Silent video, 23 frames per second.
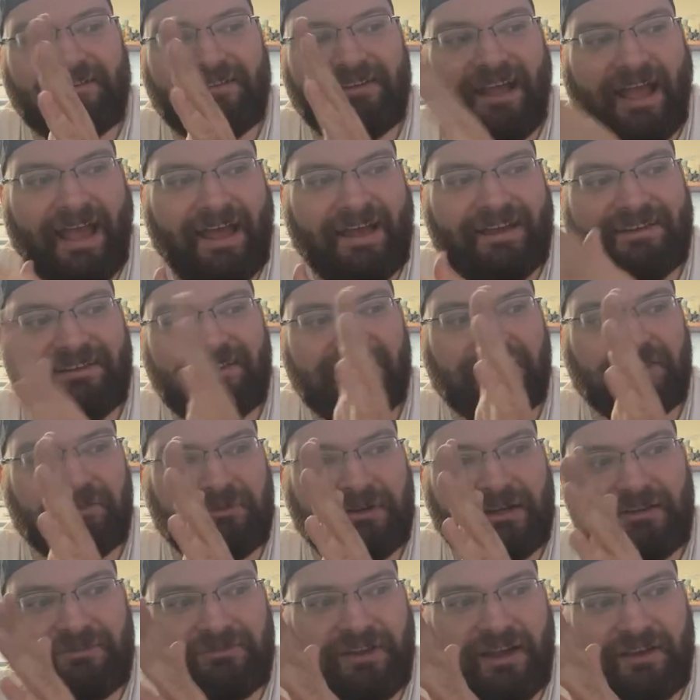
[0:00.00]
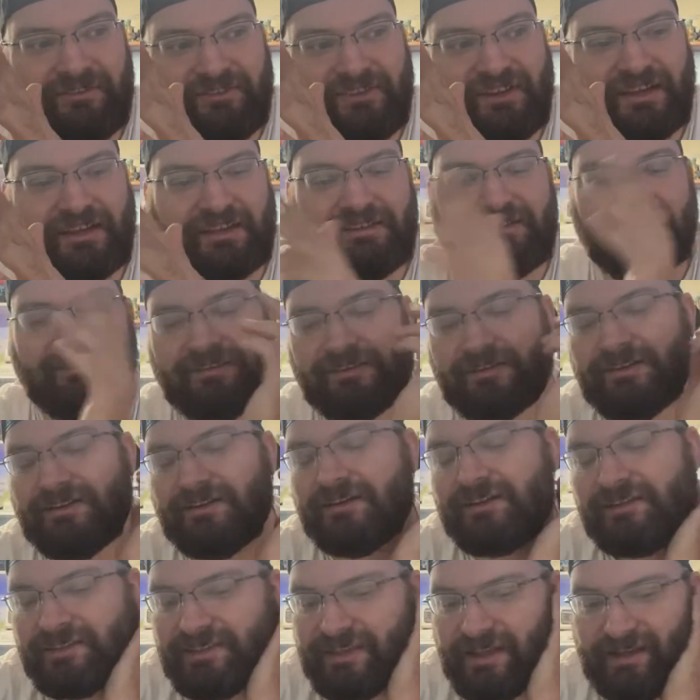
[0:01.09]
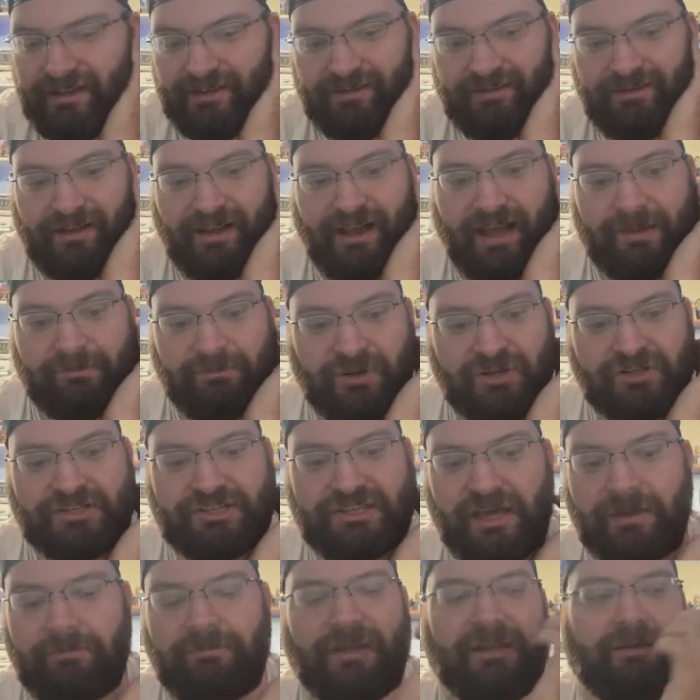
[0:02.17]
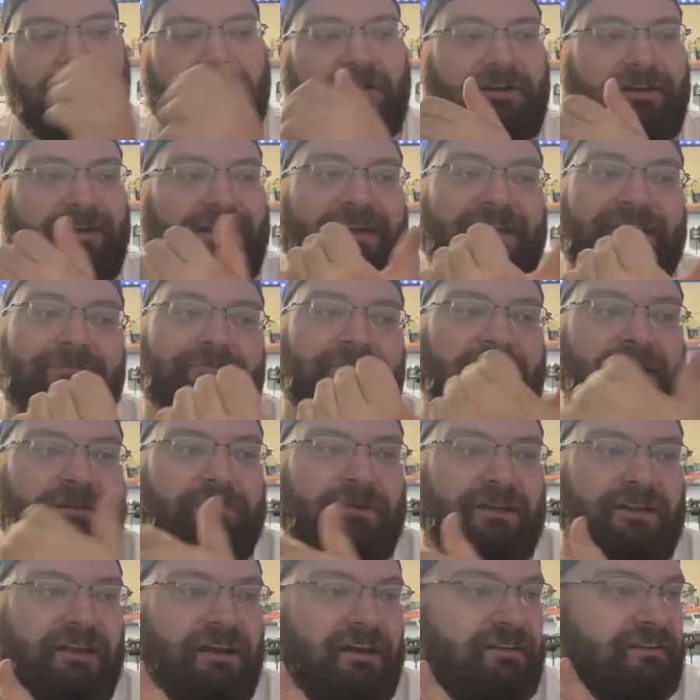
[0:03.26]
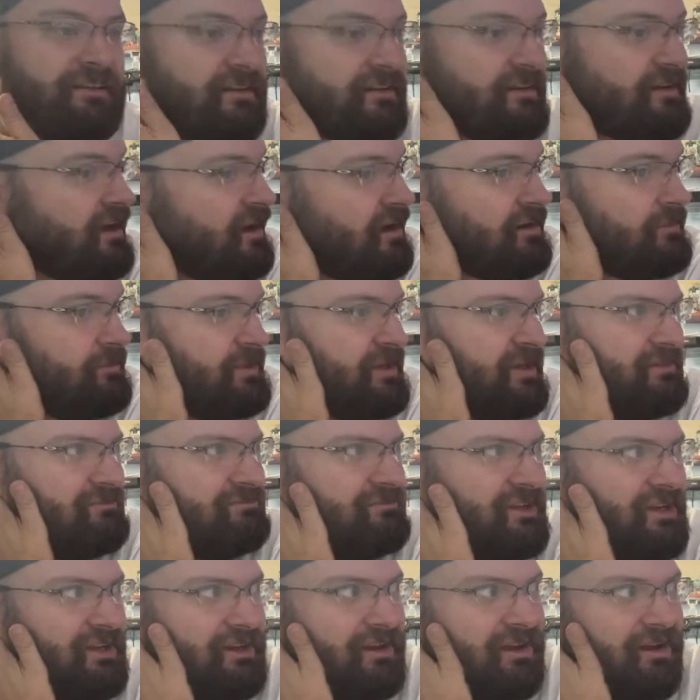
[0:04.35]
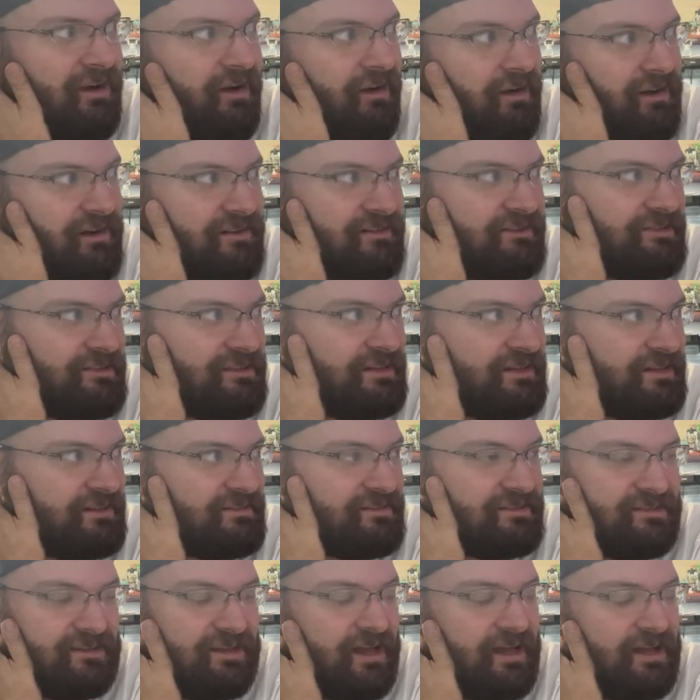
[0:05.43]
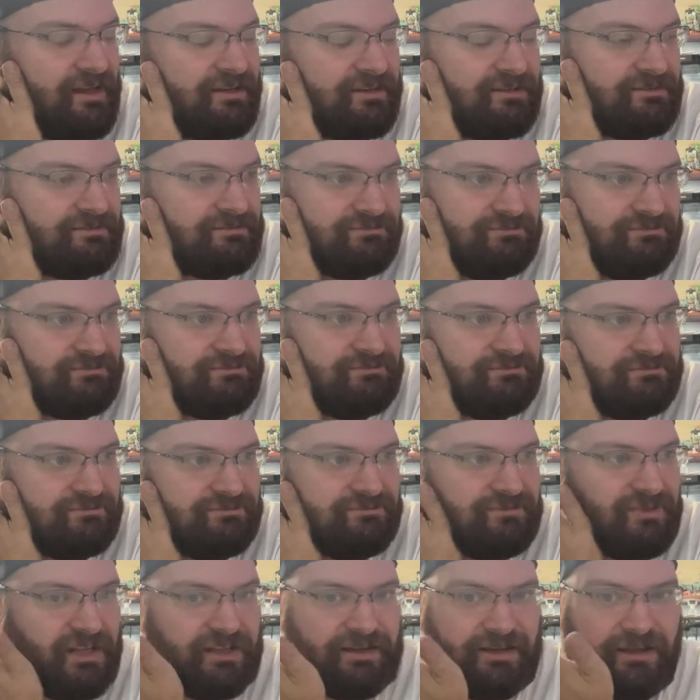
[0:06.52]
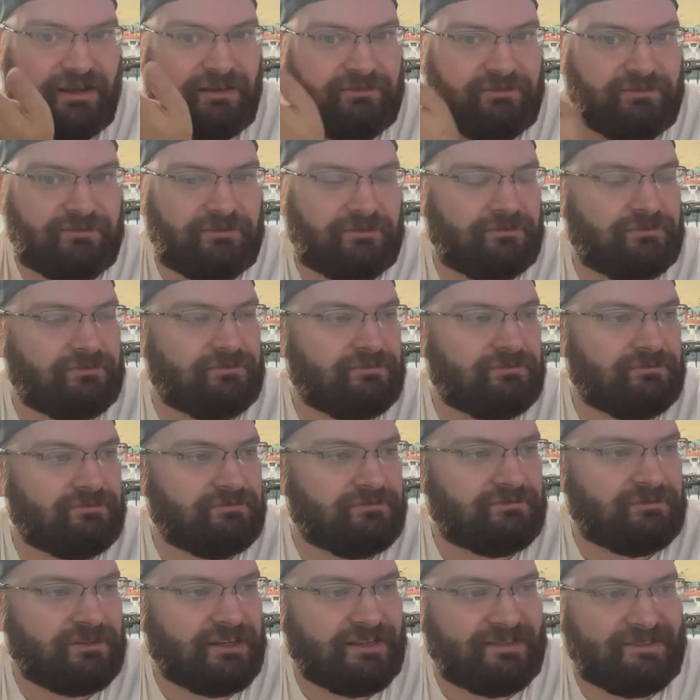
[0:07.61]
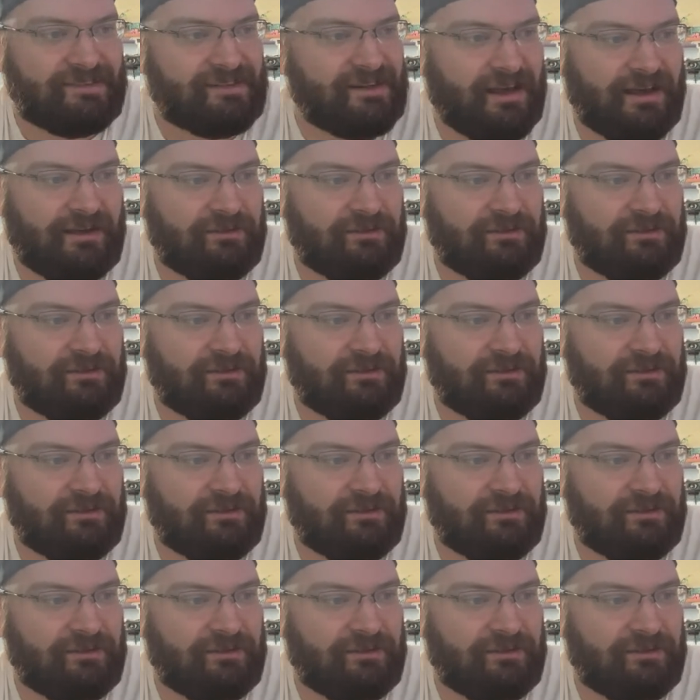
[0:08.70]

added 3 to 5 seconds, then I push that minute mark and I can make money on TikTok. But honestly, it's not enough. It's not